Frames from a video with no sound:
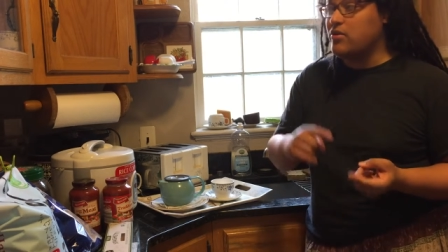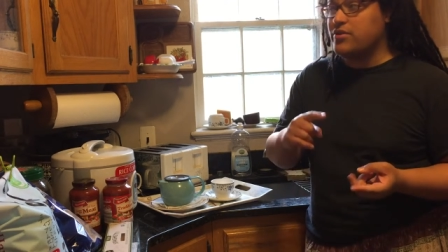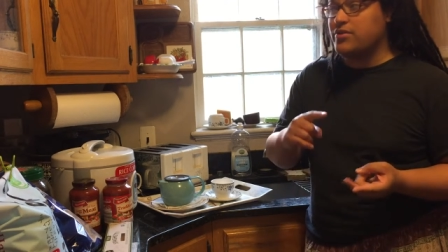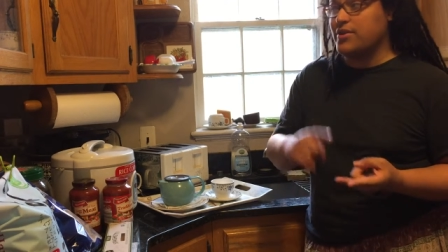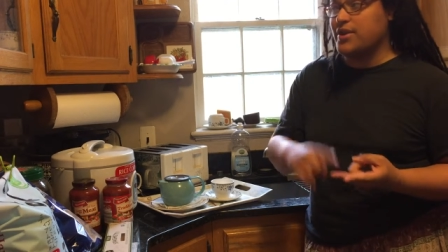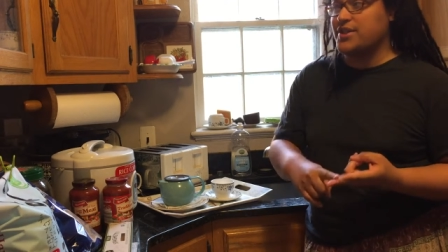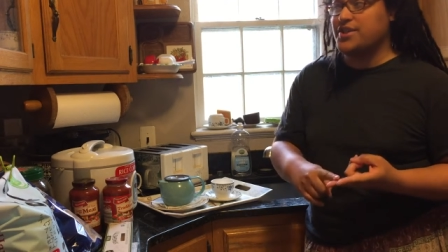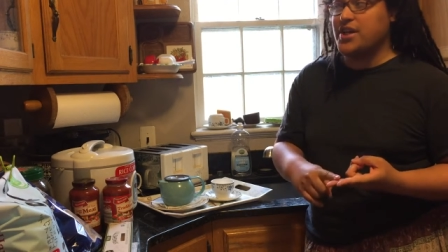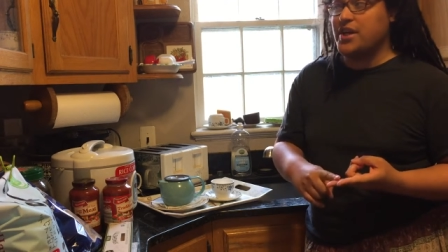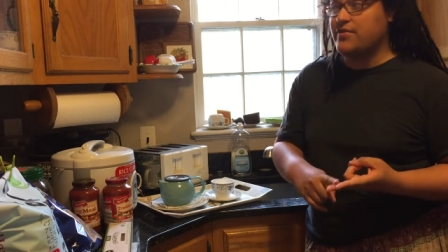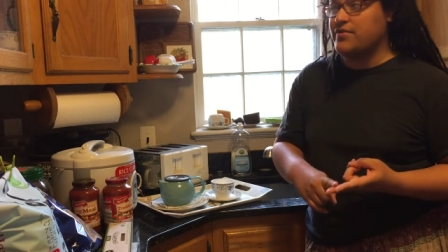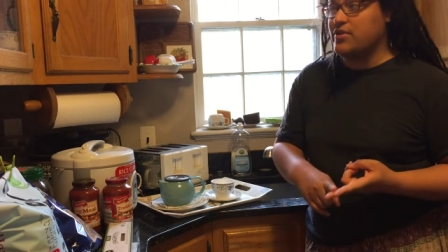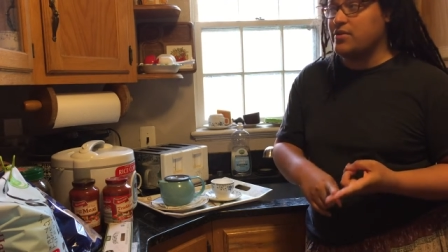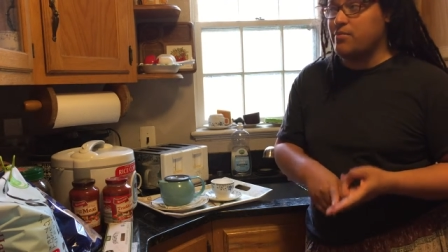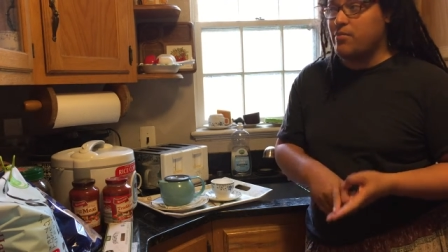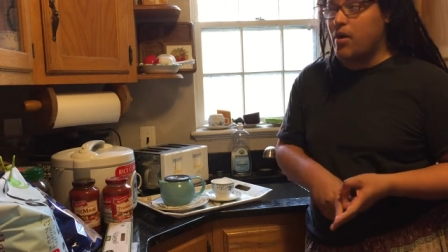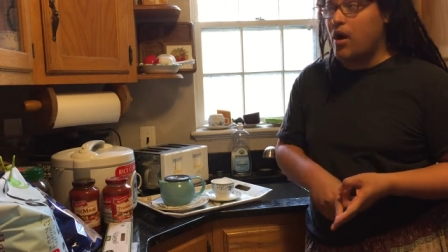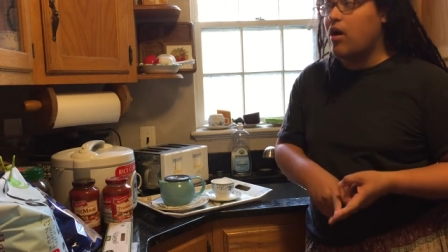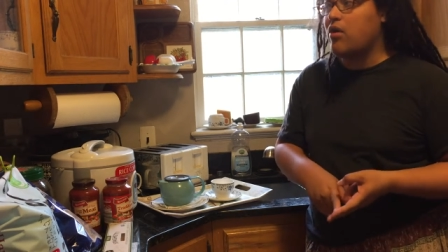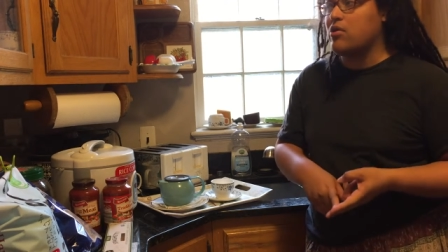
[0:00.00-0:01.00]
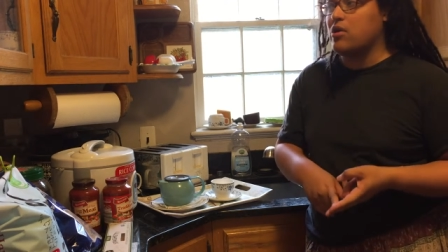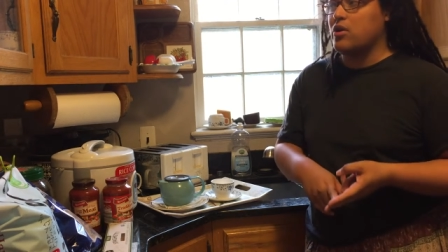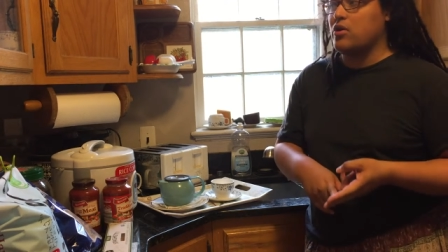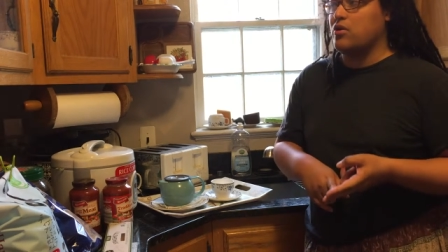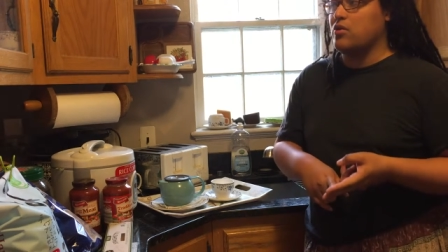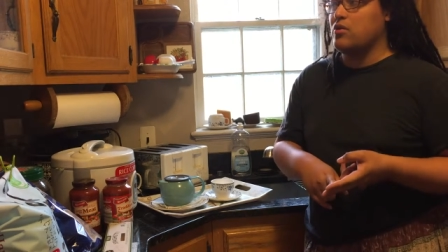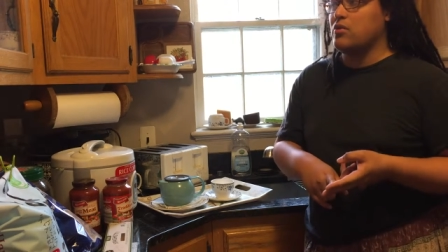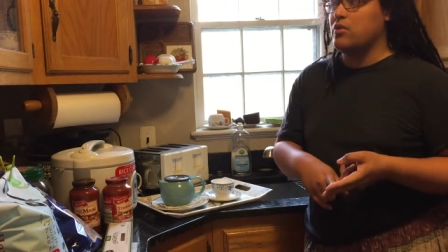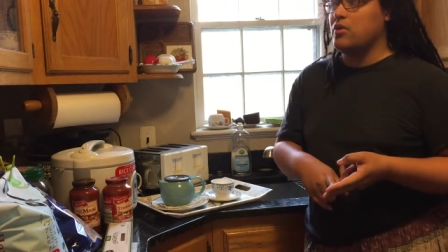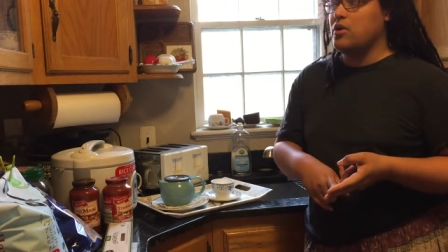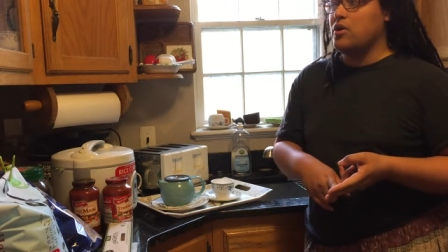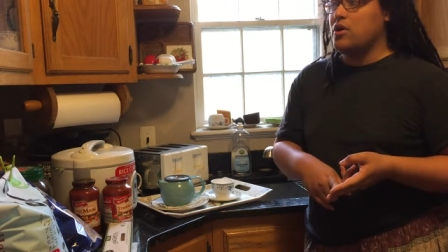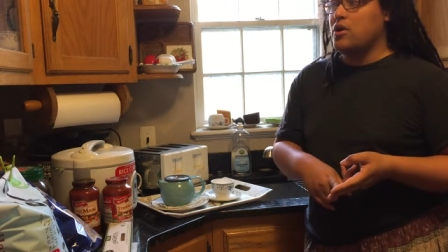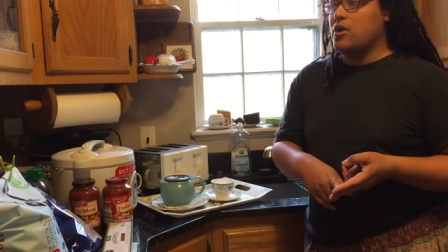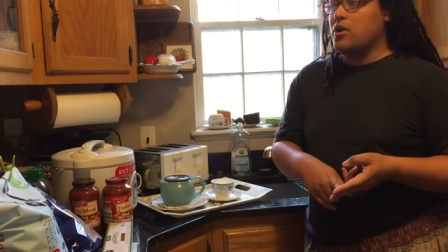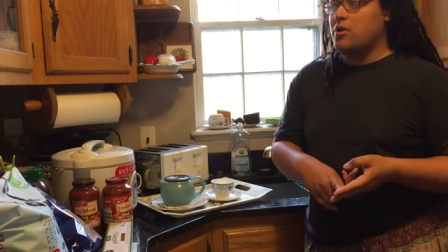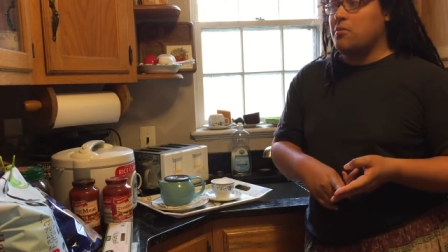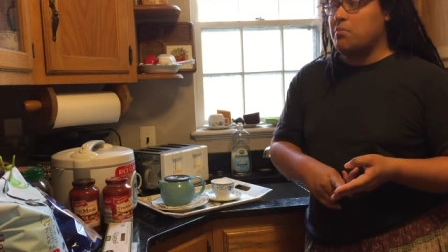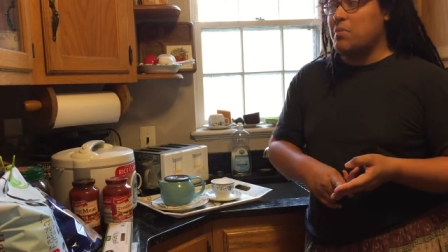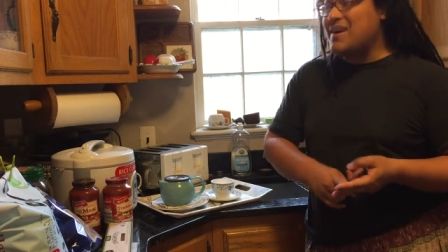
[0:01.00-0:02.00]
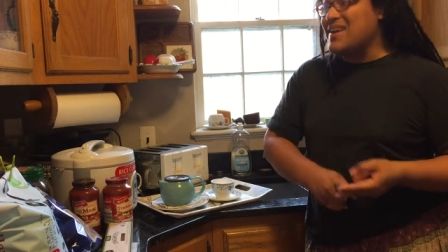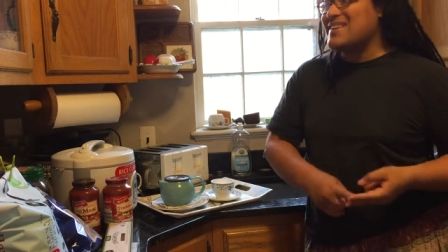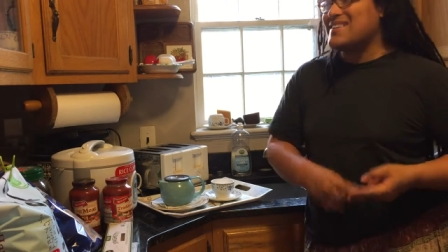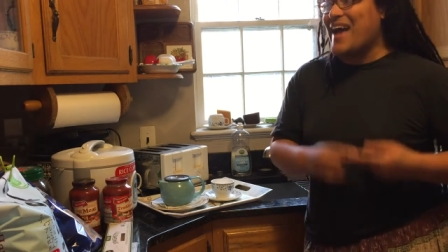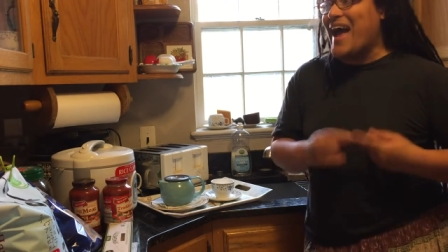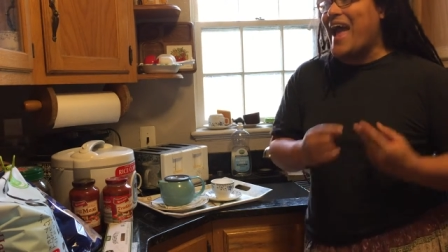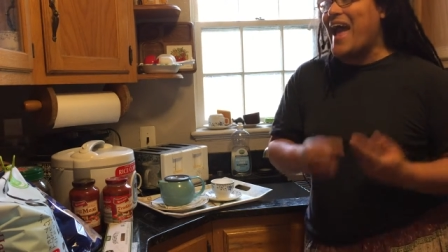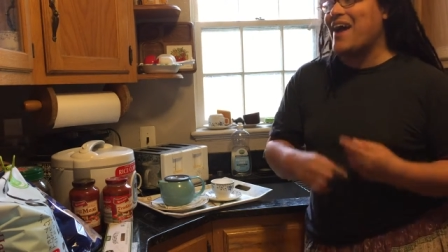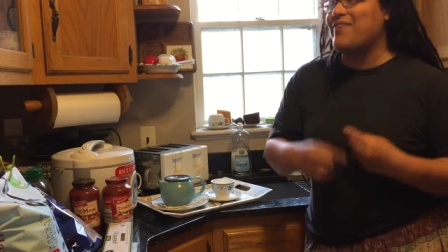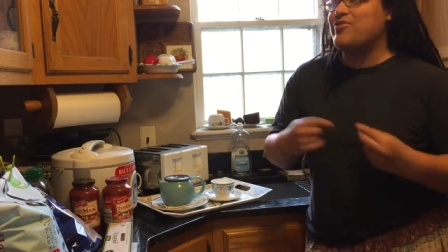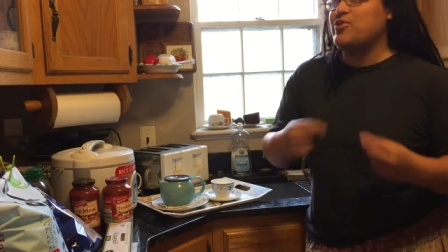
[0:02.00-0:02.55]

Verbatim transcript: or do I shave tomorrow because I